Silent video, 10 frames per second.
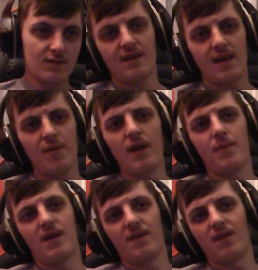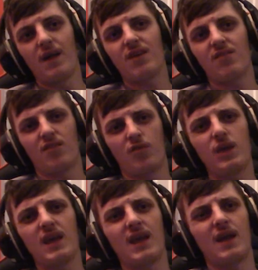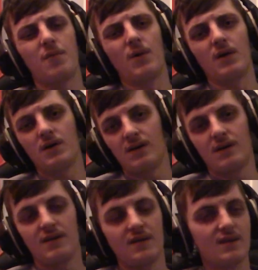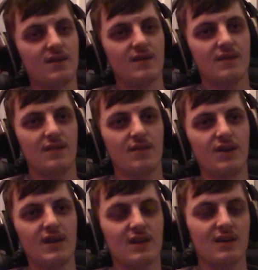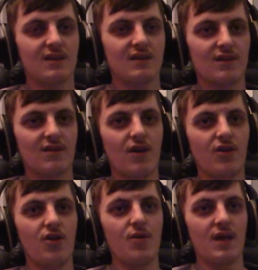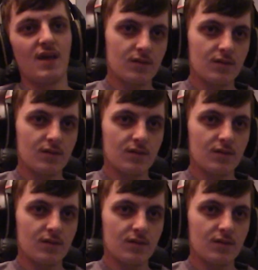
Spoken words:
Hey, wait a minute, the leg isn't squeaking anymore. The fuck? Continuity?